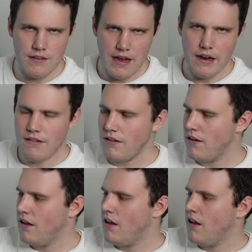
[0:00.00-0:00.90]
designed.
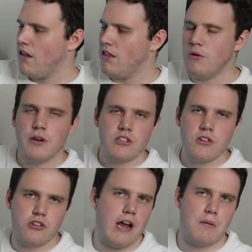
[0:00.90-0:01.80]
The
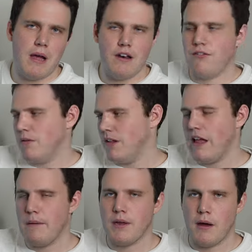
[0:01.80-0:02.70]
original trackpad from
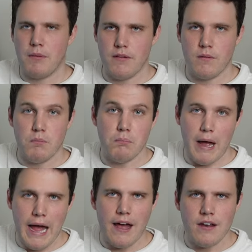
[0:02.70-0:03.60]
the laptop is
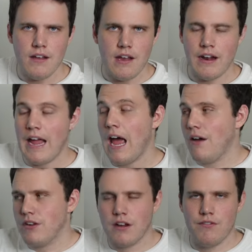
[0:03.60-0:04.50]
bad, and I
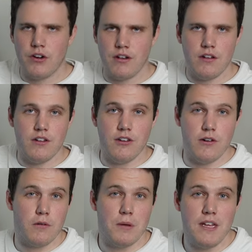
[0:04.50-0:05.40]
haven't converted it to
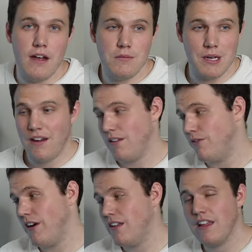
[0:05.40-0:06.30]
USB yet
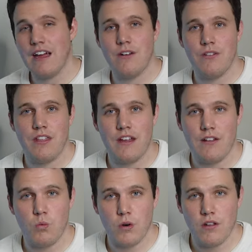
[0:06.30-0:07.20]
because frankly, I don't
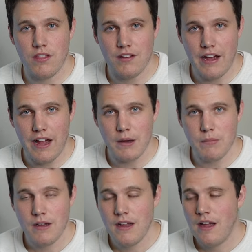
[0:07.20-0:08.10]
think it's worth the time.
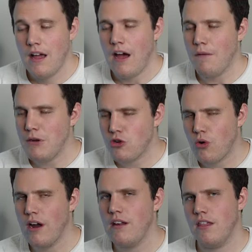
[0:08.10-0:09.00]
I've been
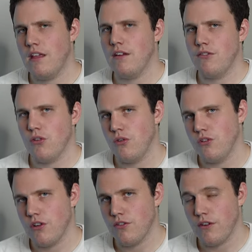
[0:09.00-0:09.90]
trying to think of
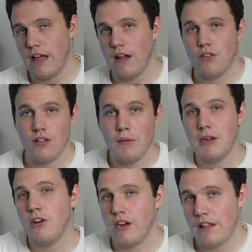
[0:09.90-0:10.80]
solutions for that, so
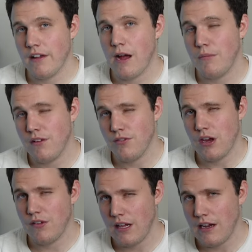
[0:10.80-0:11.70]
let me know down in the comments
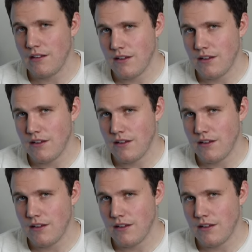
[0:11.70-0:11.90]
if you have any